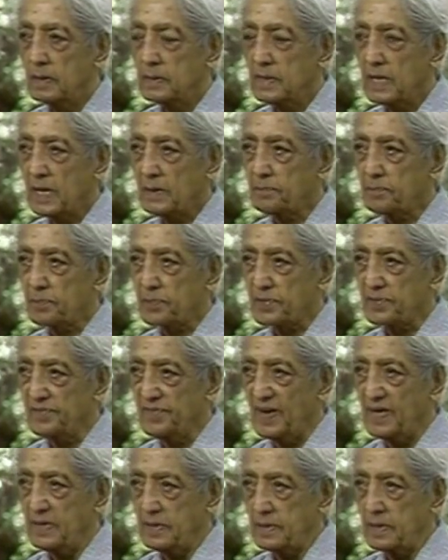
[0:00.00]
that
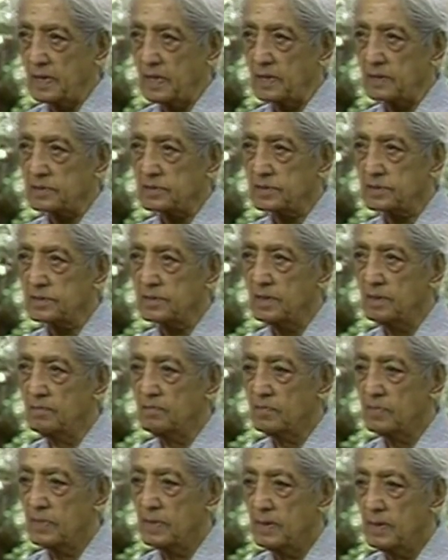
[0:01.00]
prevent us
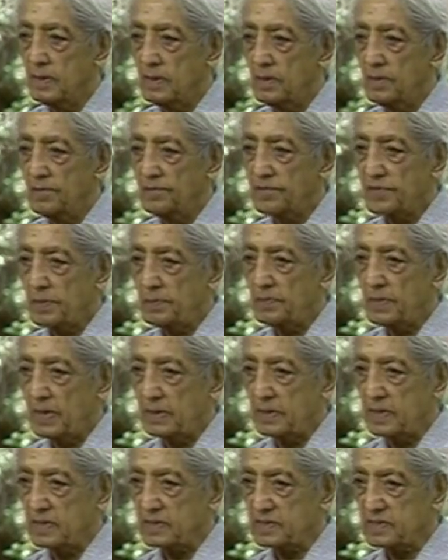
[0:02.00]
from
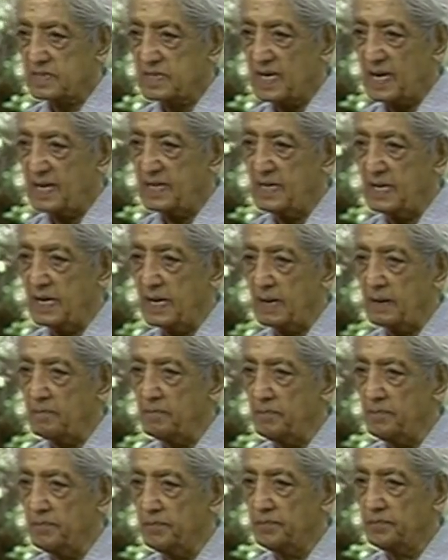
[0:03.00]
understanding
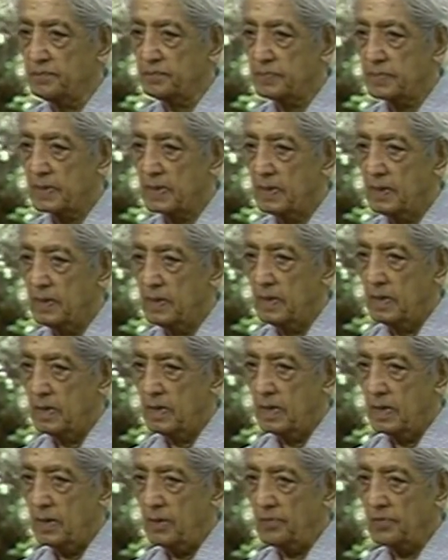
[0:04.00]

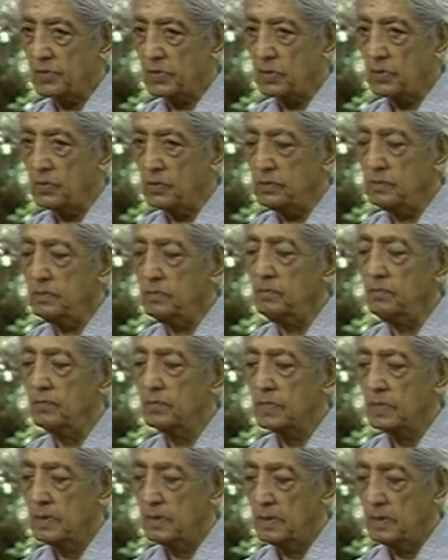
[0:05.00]
our own
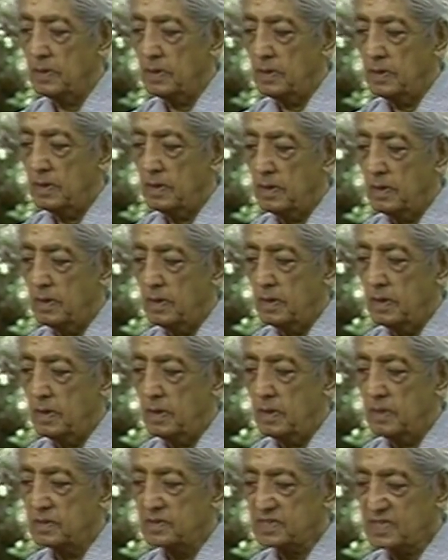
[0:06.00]

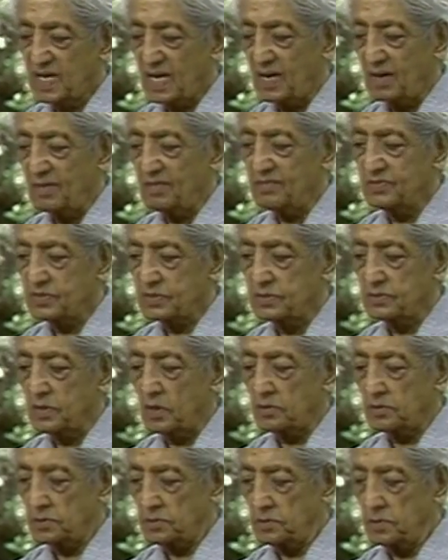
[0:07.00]
selves,
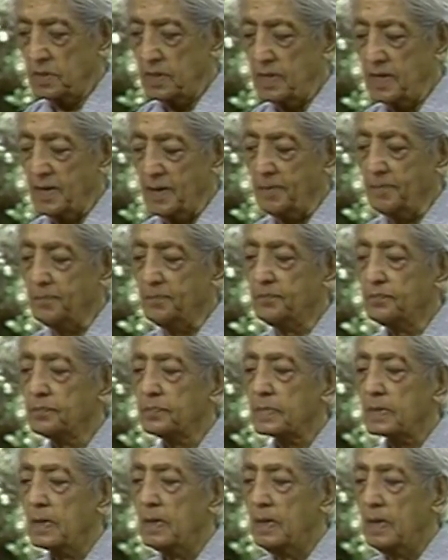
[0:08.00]
not only
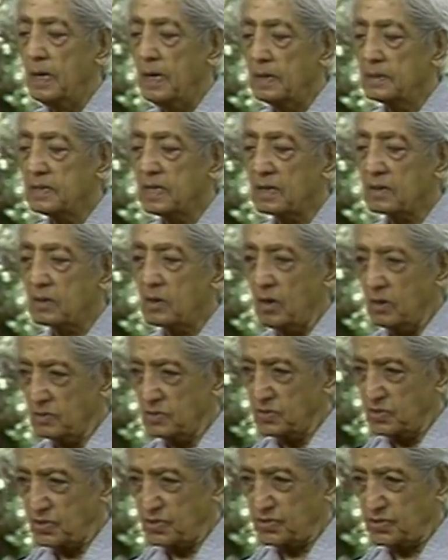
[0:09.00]
at the
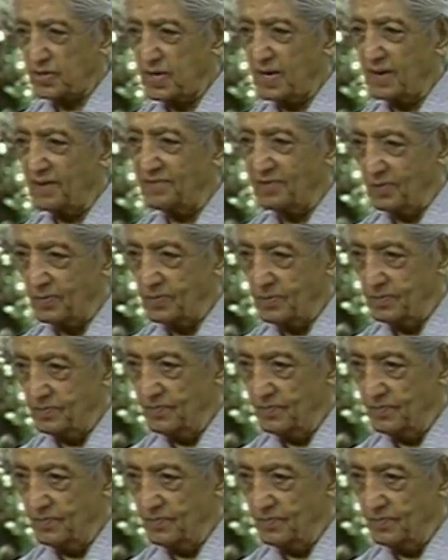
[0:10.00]
conscious level,